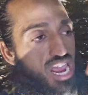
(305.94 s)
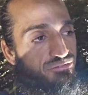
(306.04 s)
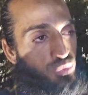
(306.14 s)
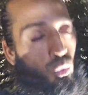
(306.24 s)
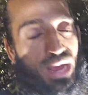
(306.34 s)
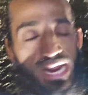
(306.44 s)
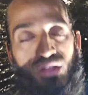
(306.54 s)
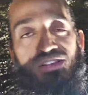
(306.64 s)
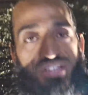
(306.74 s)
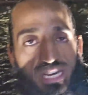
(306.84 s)
If you want to
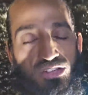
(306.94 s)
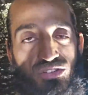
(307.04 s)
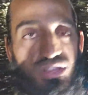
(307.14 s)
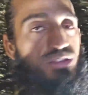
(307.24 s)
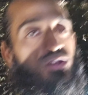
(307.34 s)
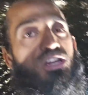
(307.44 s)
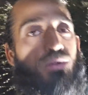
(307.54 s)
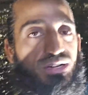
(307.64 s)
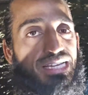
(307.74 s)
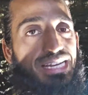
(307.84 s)
know the secrets of the
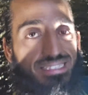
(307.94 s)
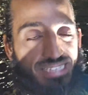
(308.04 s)
universe,